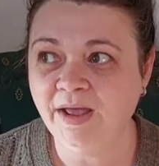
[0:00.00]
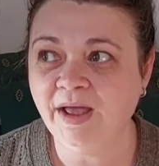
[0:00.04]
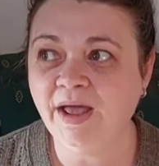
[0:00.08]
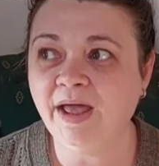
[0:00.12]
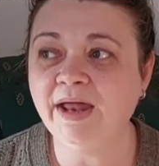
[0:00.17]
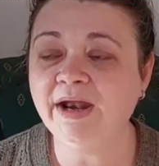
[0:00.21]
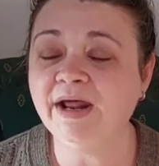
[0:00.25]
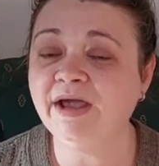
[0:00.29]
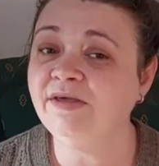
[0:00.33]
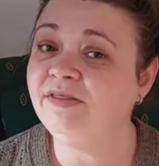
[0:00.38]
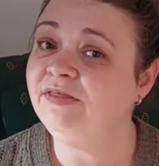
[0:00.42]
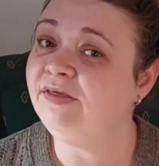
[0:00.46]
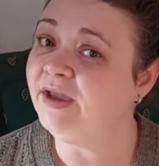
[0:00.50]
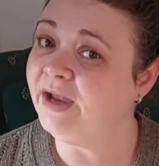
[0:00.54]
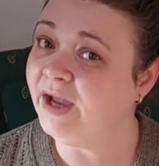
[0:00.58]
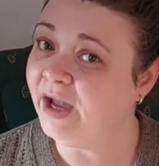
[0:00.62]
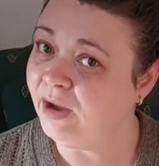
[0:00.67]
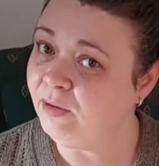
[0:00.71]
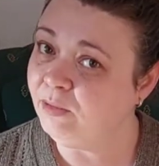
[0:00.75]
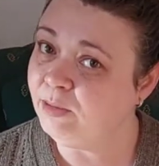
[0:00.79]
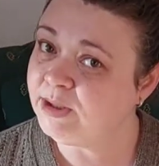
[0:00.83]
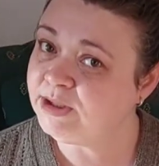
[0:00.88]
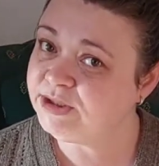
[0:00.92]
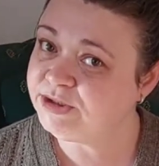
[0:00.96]
And I think
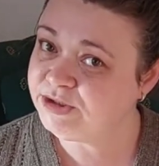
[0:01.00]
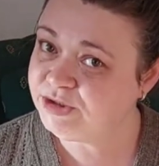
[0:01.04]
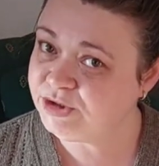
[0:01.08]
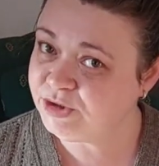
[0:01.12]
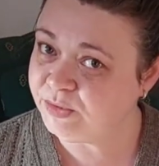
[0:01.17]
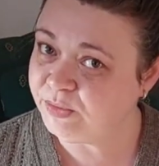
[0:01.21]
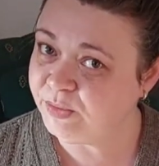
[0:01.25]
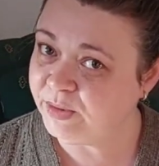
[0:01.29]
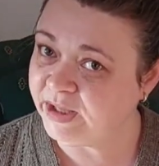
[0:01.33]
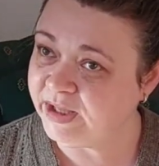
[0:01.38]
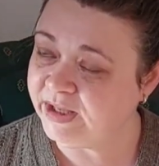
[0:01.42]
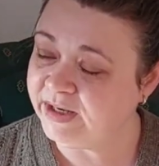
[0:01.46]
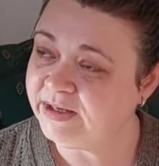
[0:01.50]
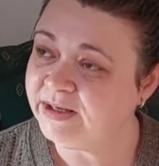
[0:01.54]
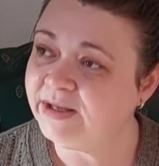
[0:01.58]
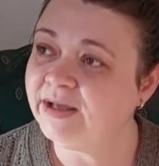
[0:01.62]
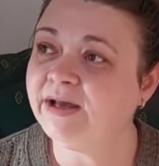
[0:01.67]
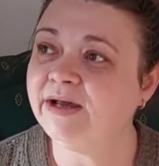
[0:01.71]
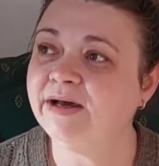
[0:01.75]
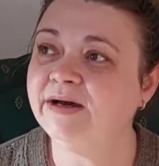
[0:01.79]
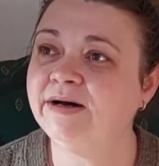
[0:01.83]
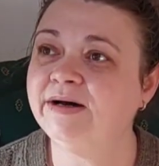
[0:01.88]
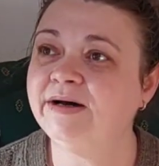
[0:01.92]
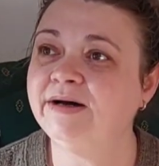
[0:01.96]
I will do it,
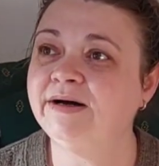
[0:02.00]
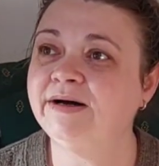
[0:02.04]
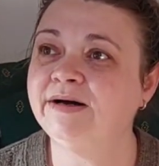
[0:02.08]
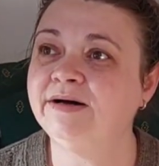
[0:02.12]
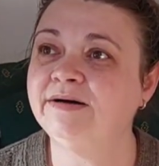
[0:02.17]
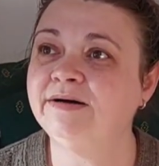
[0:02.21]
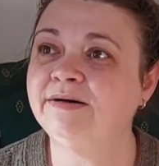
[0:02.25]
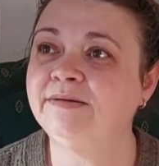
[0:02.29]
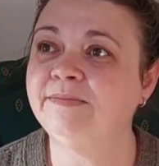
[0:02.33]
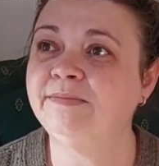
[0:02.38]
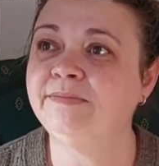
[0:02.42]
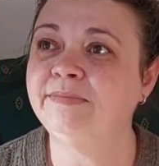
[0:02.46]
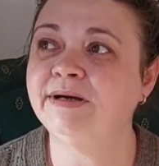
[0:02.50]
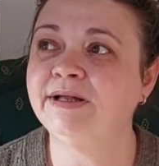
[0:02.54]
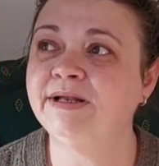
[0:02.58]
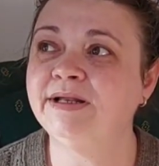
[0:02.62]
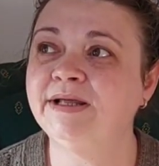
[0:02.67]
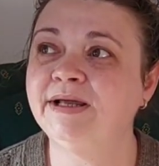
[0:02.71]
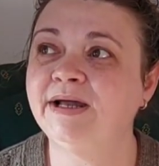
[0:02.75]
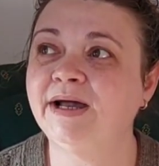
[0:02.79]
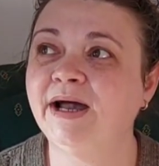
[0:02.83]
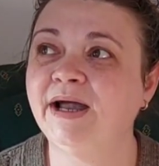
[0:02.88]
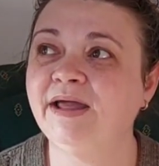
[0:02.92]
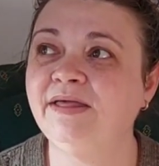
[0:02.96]

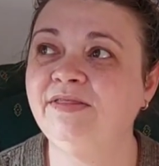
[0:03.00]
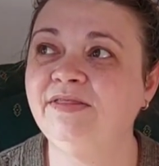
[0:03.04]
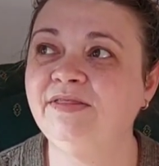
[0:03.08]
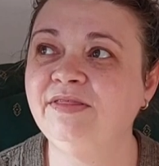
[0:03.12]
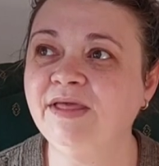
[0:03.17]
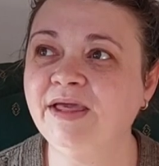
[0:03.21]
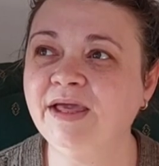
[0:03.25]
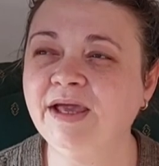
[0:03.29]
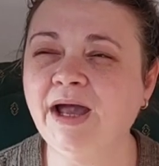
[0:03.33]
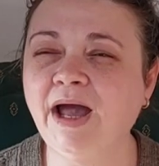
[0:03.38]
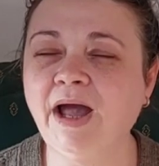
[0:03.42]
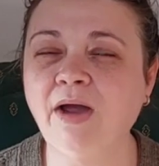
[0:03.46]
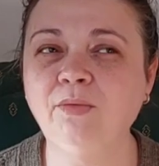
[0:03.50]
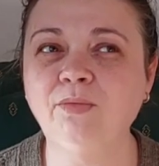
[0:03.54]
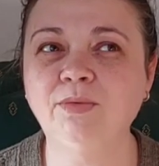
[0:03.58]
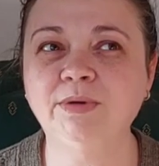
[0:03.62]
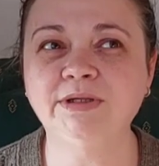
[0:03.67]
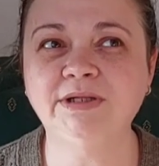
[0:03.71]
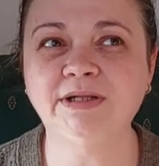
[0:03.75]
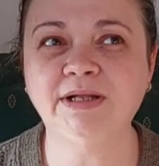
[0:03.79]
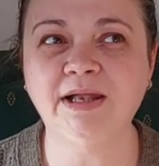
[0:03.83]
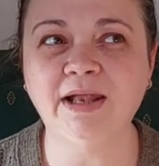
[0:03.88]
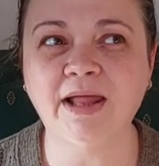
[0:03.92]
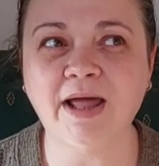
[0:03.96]
but I think I
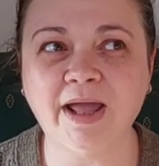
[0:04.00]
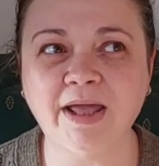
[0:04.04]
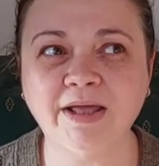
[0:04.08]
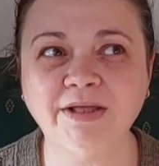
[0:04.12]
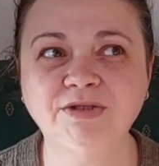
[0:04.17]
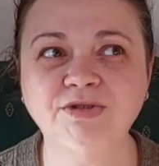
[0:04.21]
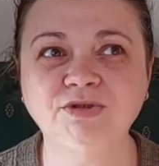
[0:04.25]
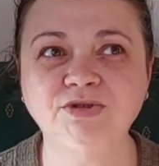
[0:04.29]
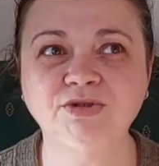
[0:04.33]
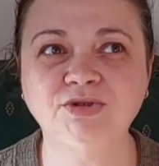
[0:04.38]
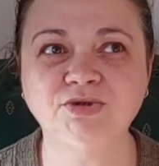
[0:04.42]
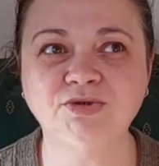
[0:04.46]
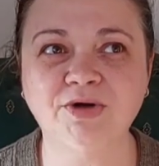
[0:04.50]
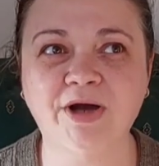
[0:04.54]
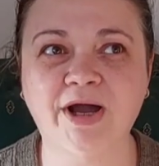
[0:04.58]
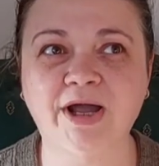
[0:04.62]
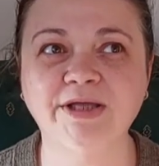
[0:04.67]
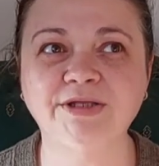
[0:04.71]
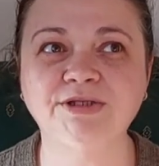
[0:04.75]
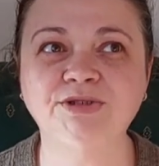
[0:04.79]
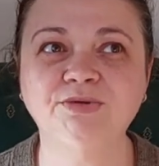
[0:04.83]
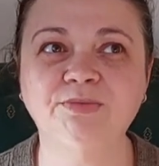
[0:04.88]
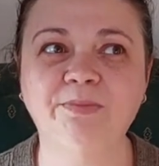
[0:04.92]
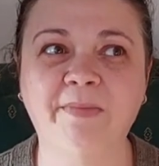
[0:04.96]
would like to
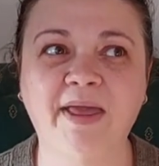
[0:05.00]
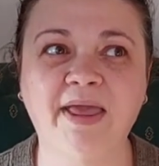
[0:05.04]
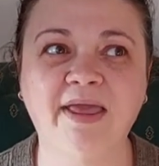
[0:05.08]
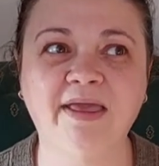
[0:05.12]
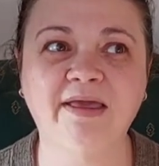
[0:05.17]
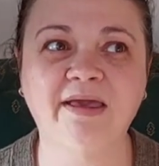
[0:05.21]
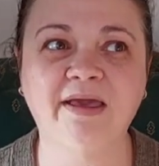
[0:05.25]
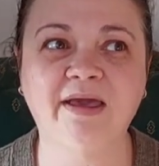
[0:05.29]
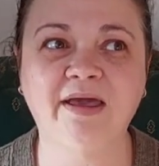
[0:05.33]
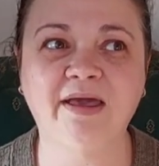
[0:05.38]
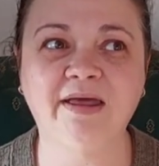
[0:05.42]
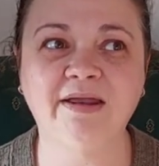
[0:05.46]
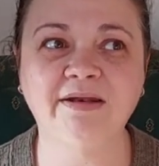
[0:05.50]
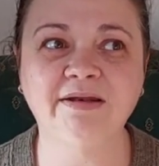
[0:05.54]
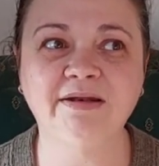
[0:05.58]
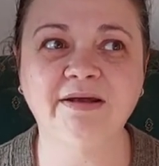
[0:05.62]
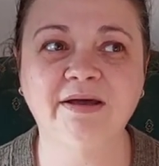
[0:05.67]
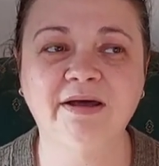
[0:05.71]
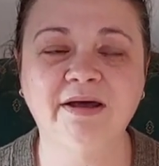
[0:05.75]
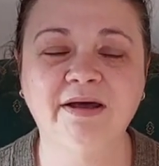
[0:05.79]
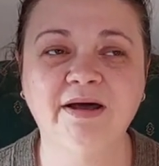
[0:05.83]
try to make it